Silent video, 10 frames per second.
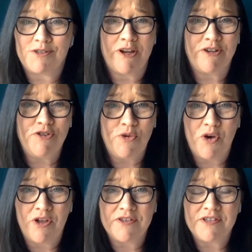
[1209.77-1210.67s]
quite
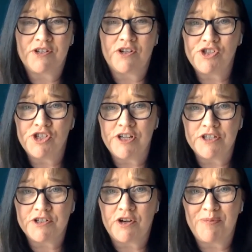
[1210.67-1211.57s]
nuanced, culturally
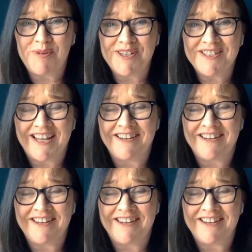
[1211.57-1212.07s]
determined.